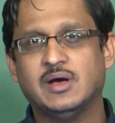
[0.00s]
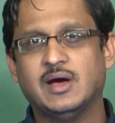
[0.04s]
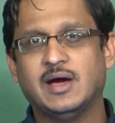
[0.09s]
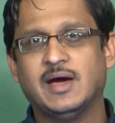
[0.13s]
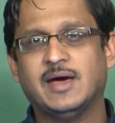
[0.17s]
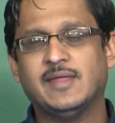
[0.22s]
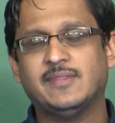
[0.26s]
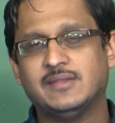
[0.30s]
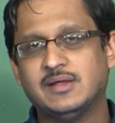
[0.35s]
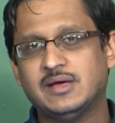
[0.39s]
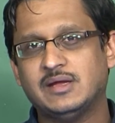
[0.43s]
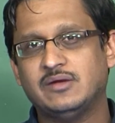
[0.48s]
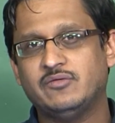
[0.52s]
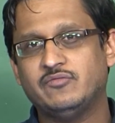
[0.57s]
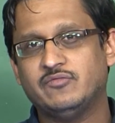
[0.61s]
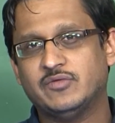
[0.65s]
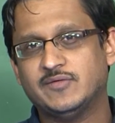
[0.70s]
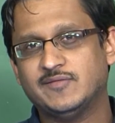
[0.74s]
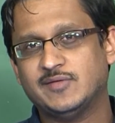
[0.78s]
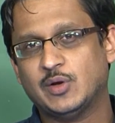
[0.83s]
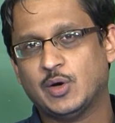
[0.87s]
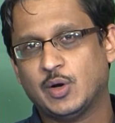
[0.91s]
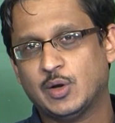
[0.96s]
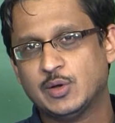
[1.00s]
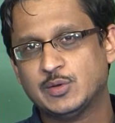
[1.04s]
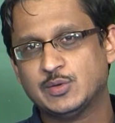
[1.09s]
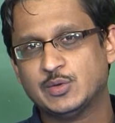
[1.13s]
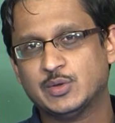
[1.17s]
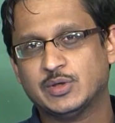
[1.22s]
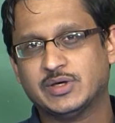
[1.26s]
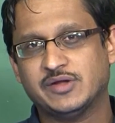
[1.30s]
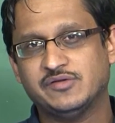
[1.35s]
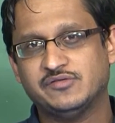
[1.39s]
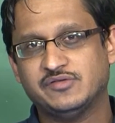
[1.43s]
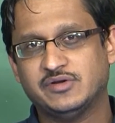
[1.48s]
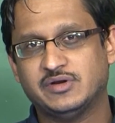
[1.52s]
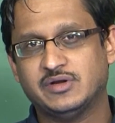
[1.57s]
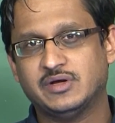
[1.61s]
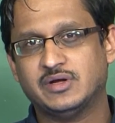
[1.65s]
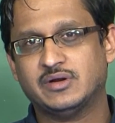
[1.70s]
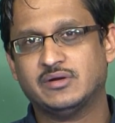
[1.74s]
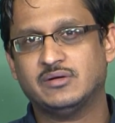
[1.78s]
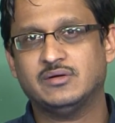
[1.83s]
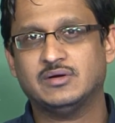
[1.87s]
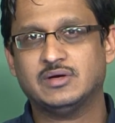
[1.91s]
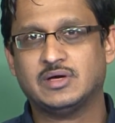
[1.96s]
And then we will also consider
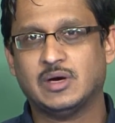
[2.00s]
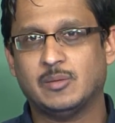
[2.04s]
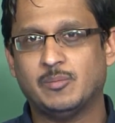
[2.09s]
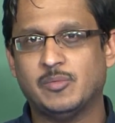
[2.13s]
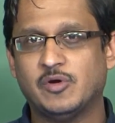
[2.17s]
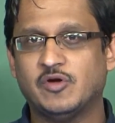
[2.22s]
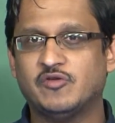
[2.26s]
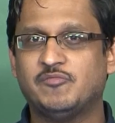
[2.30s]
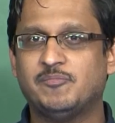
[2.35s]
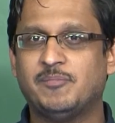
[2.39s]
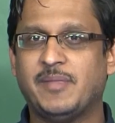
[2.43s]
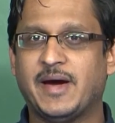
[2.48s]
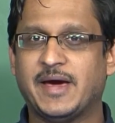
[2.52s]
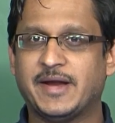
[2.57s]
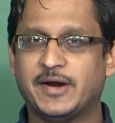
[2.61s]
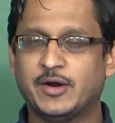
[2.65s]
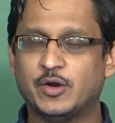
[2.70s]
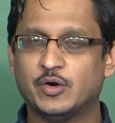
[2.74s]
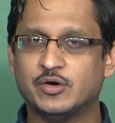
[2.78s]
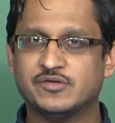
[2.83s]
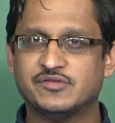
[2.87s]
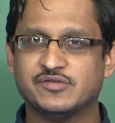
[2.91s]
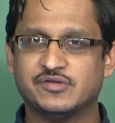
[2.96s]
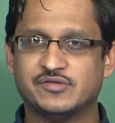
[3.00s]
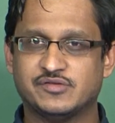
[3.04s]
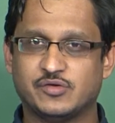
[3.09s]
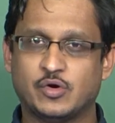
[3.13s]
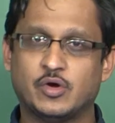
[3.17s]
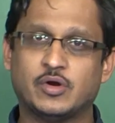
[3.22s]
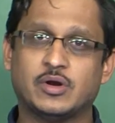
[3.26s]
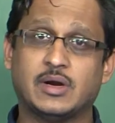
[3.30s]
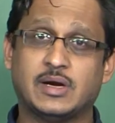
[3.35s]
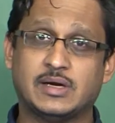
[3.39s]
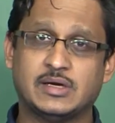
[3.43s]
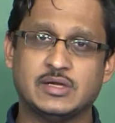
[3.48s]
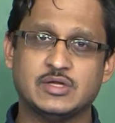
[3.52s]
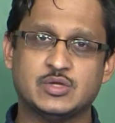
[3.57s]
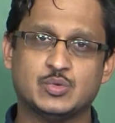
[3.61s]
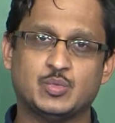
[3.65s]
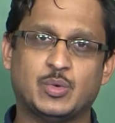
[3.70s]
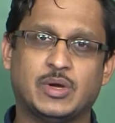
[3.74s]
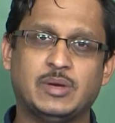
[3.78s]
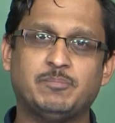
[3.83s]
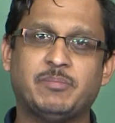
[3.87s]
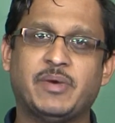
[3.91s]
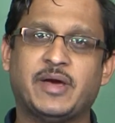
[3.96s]
a couple of paradoxes, or at least
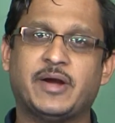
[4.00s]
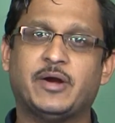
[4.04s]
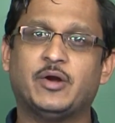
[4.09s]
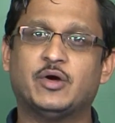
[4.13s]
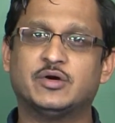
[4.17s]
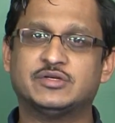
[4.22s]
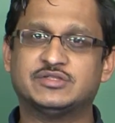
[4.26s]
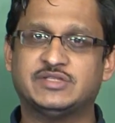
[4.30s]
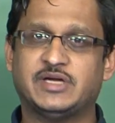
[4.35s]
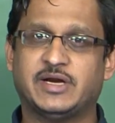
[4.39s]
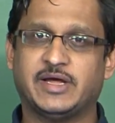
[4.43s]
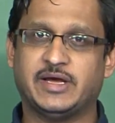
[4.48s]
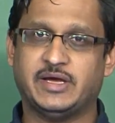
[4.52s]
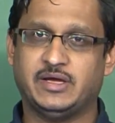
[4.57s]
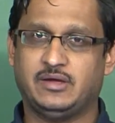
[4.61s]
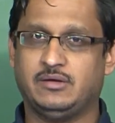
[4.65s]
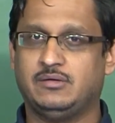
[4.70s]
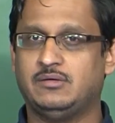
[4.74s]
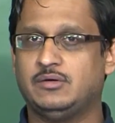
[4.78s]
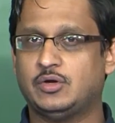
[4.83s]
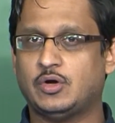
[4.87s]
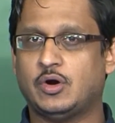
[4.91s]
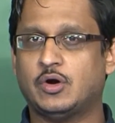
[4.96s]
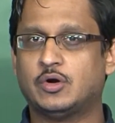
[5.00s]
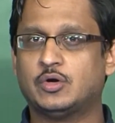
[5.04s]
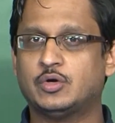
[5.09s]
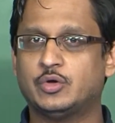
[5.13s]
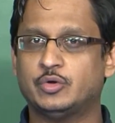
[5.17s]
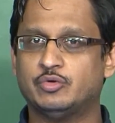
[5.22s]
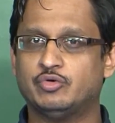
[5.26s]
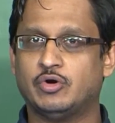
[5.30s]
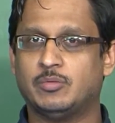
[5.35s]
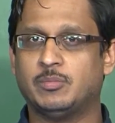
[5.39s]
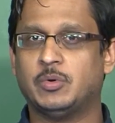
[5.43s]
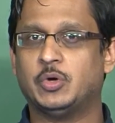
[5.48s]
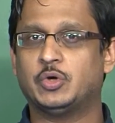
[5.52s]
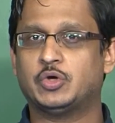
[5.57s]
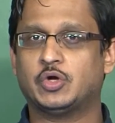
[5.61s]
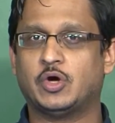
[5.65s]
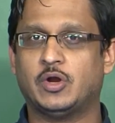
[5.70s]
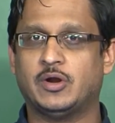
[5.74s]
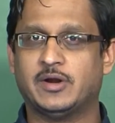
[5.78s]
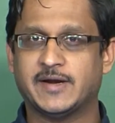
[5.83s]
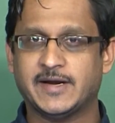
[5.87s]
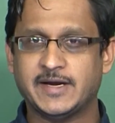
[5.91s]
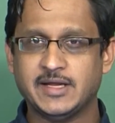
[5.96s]
one paradox that I talked to you about
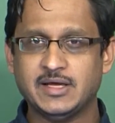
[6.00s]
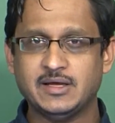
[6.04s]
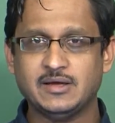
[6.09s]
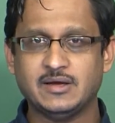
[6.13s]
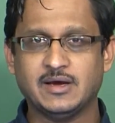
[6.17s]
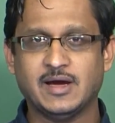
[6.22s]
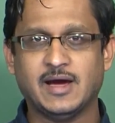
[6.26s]
already,